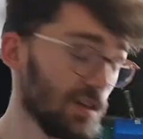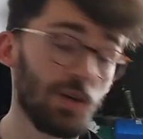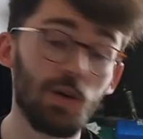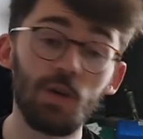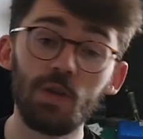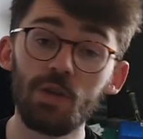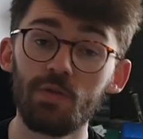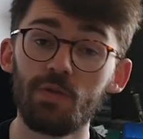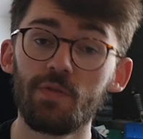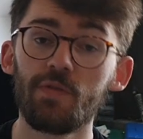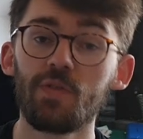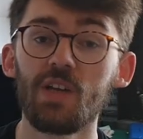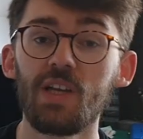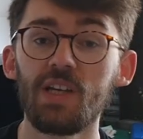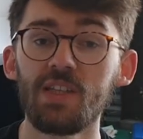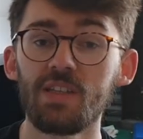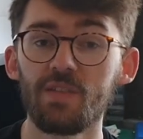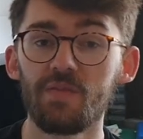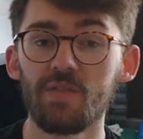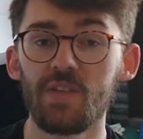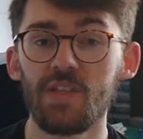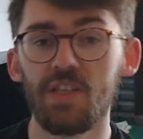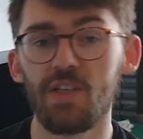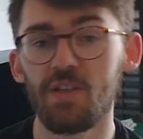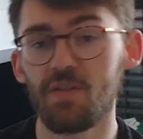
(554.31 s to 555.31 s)
Also, if you liked
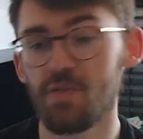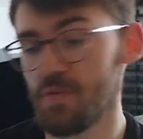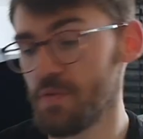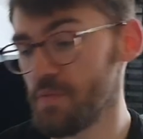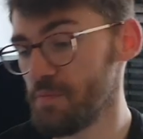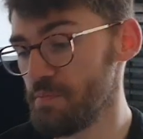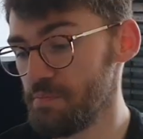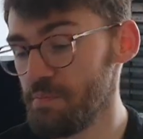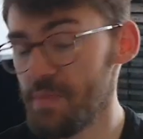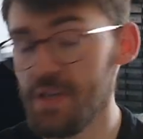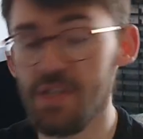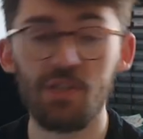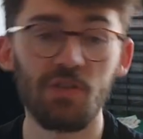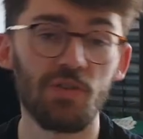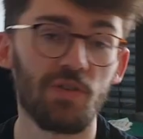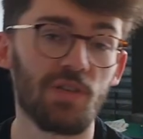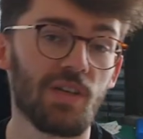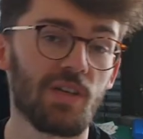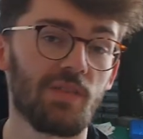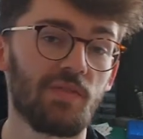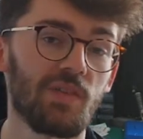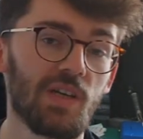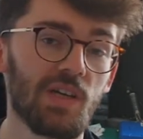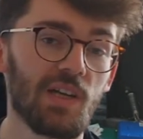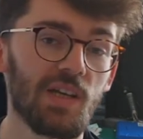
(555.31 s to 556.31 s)
the video, make sure to
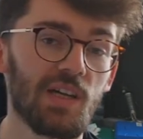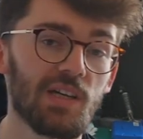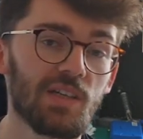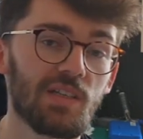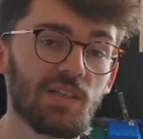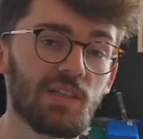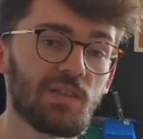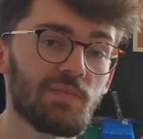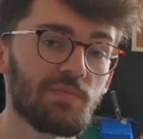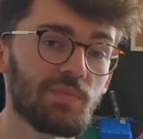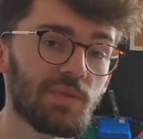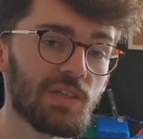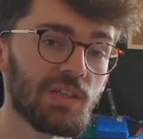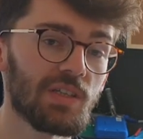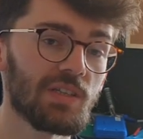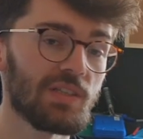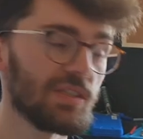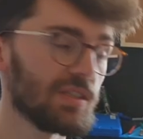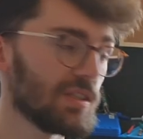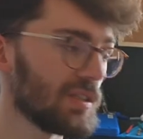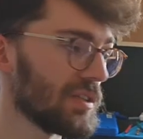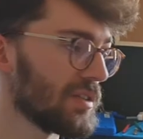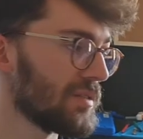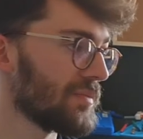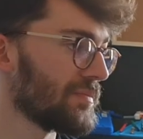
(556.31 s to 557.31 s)
give it a like, because